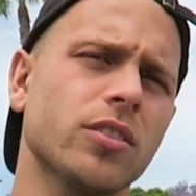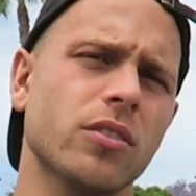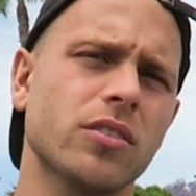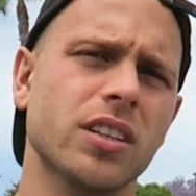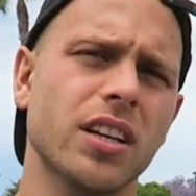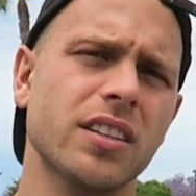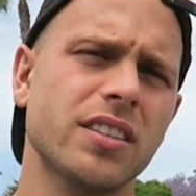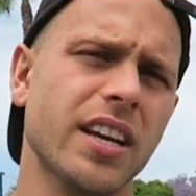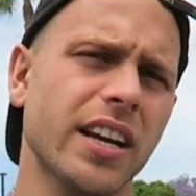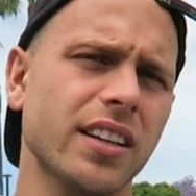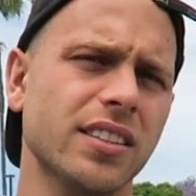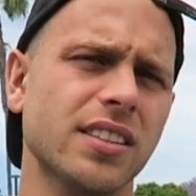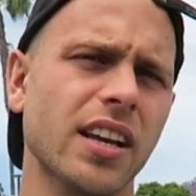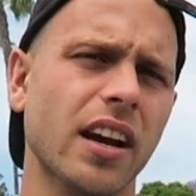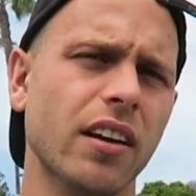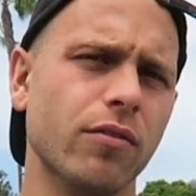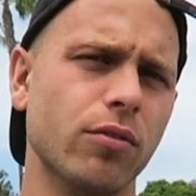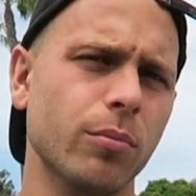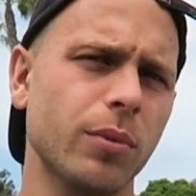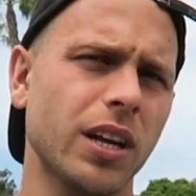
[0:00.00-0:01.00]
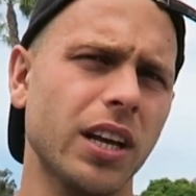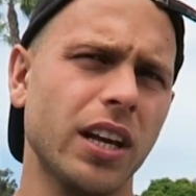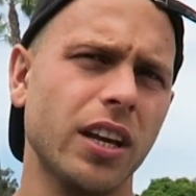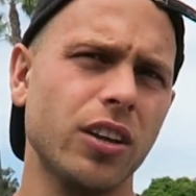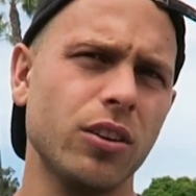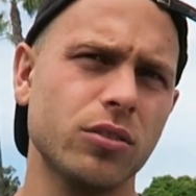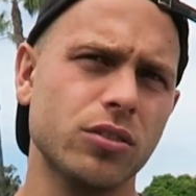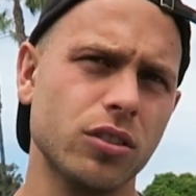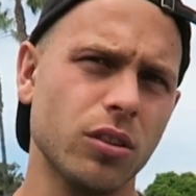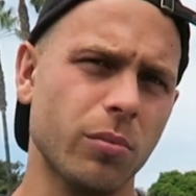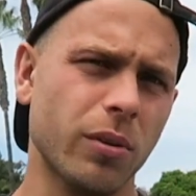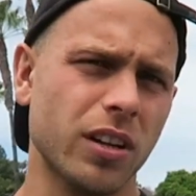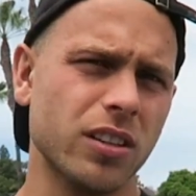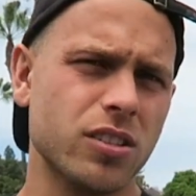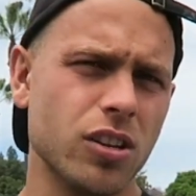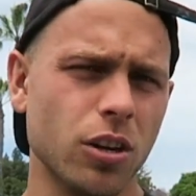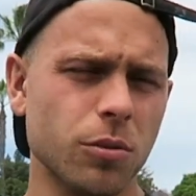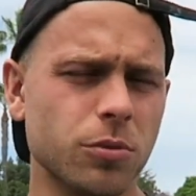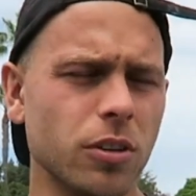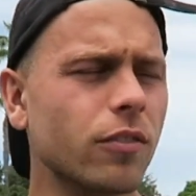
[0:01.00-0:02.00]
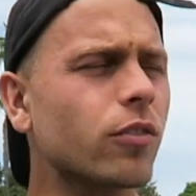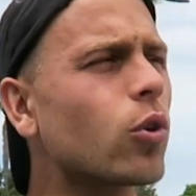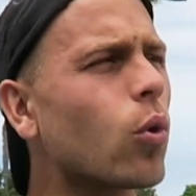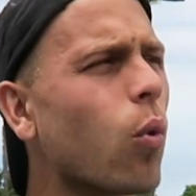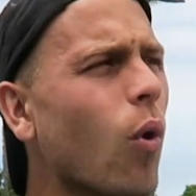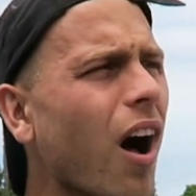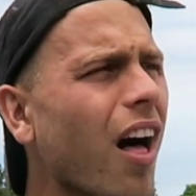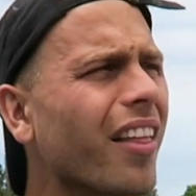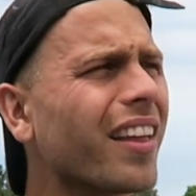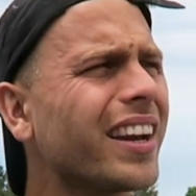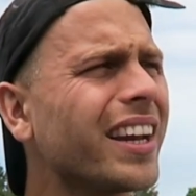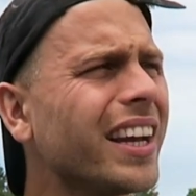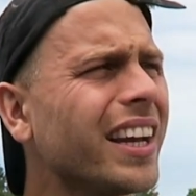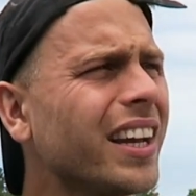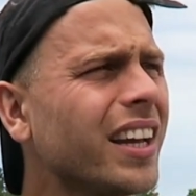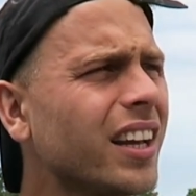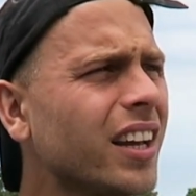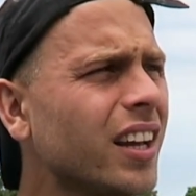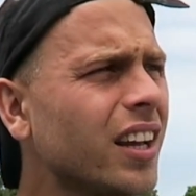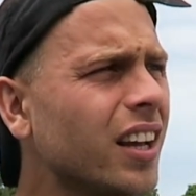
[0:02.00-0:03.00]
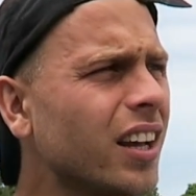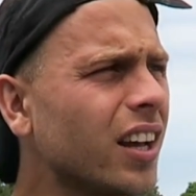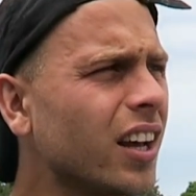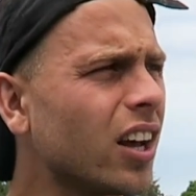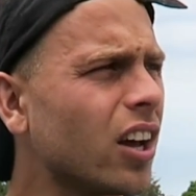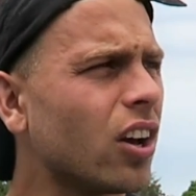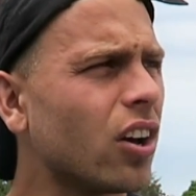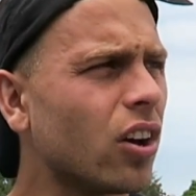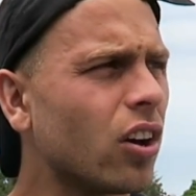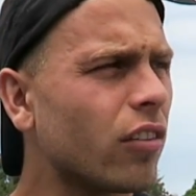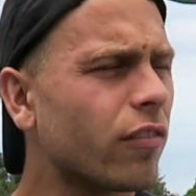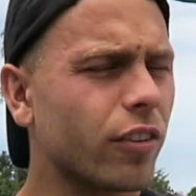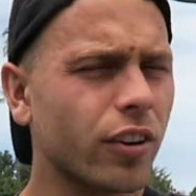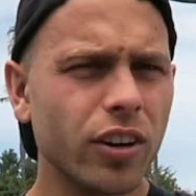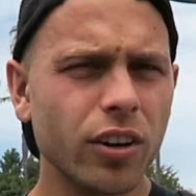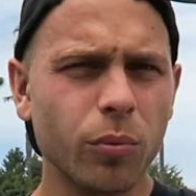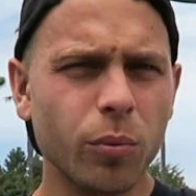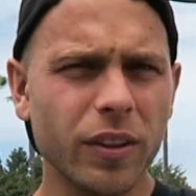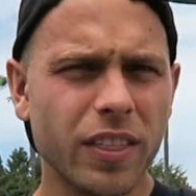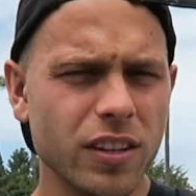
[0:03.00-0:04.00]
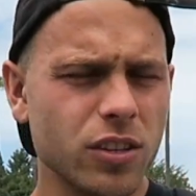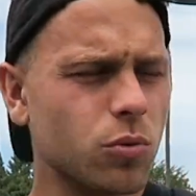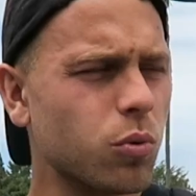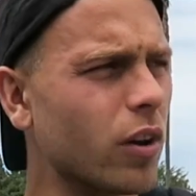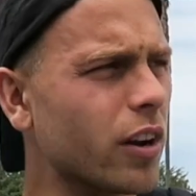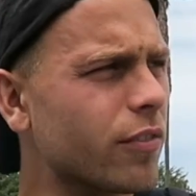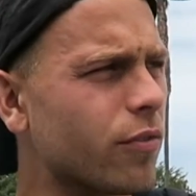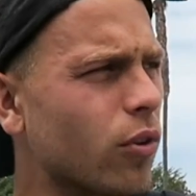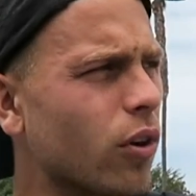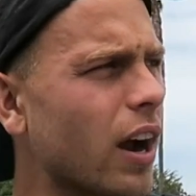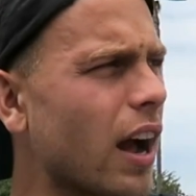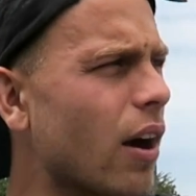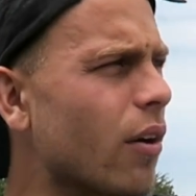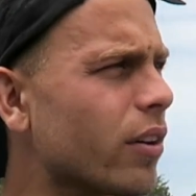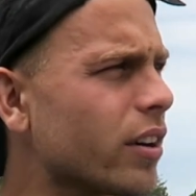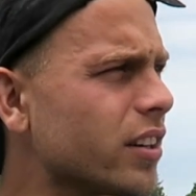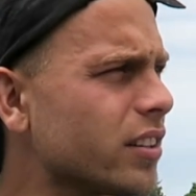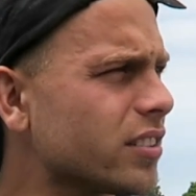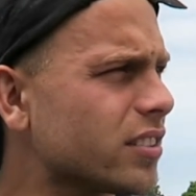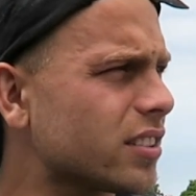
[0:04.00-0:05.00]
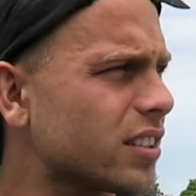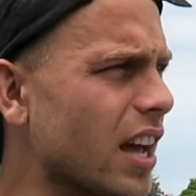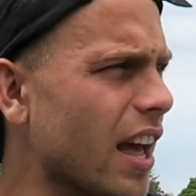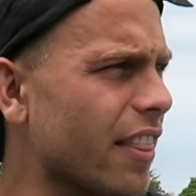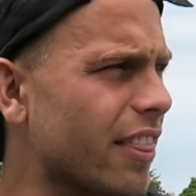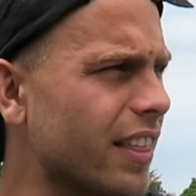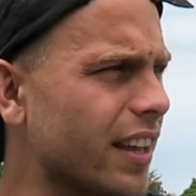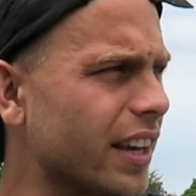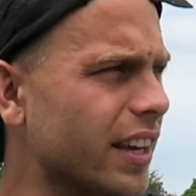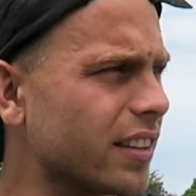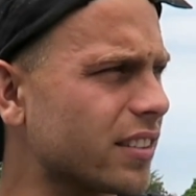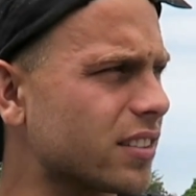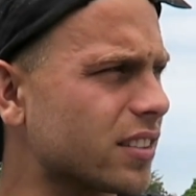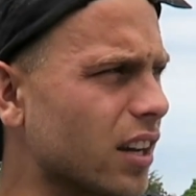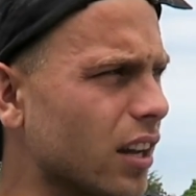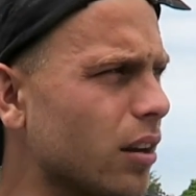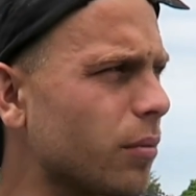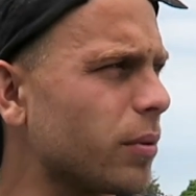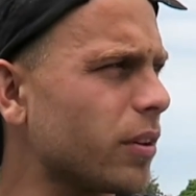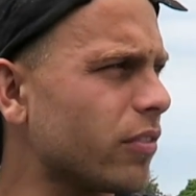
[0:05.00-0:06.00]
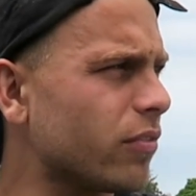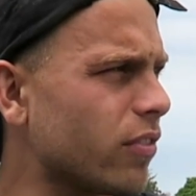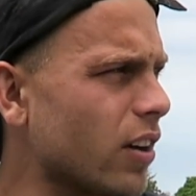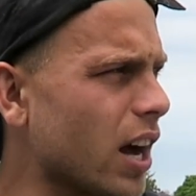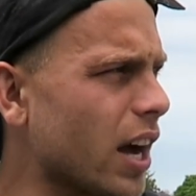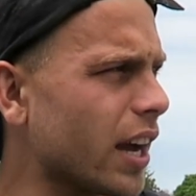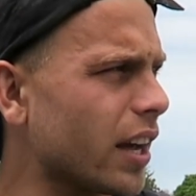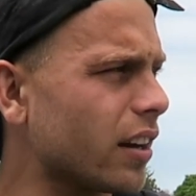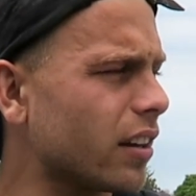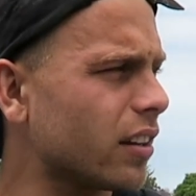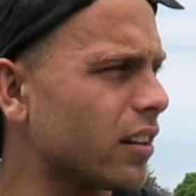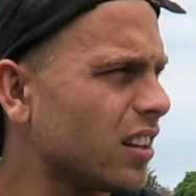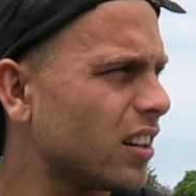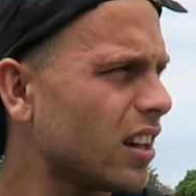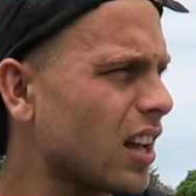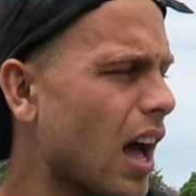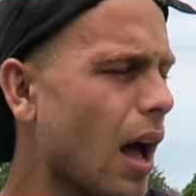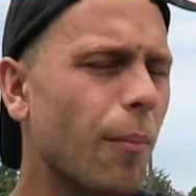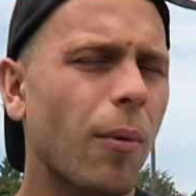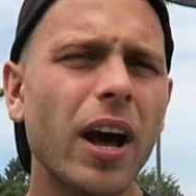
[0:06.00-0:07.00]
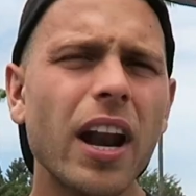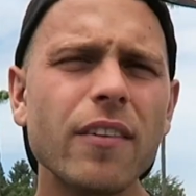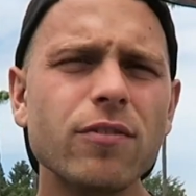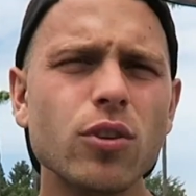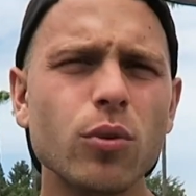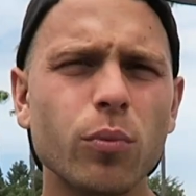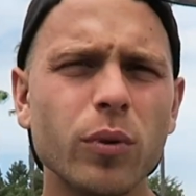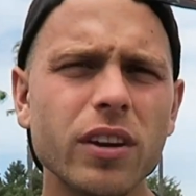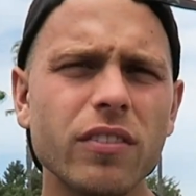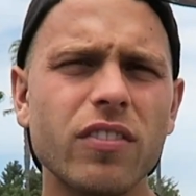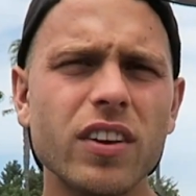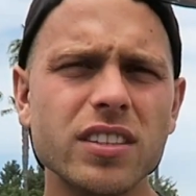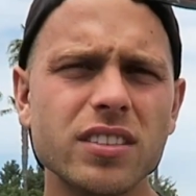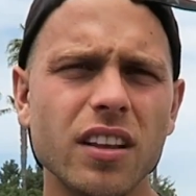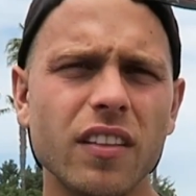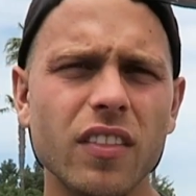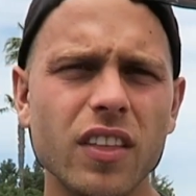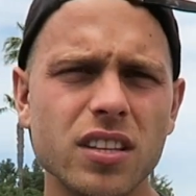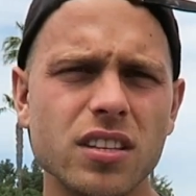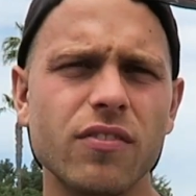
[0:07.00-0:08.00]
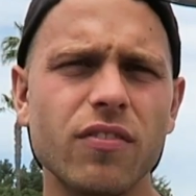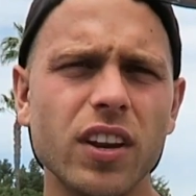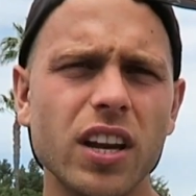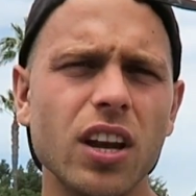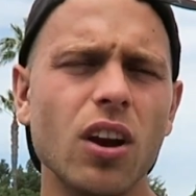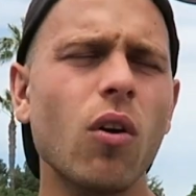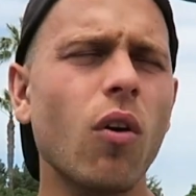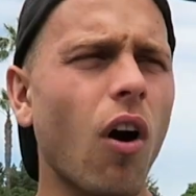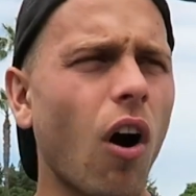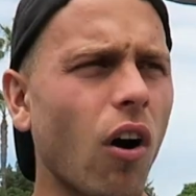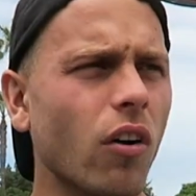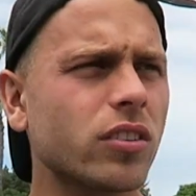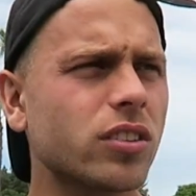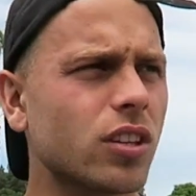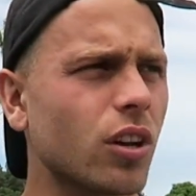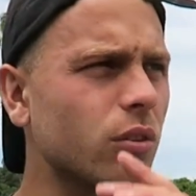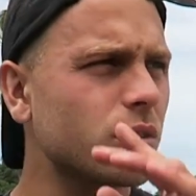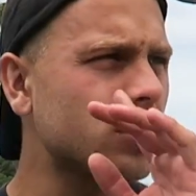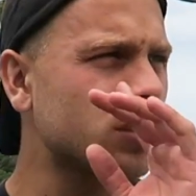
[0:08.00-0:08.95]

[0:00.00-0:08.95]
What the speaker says: so it's gonna take a second for me to get used to, but in terms of quality, for within 24 hours, I think it's gonna be fine. I might have to revisit this video also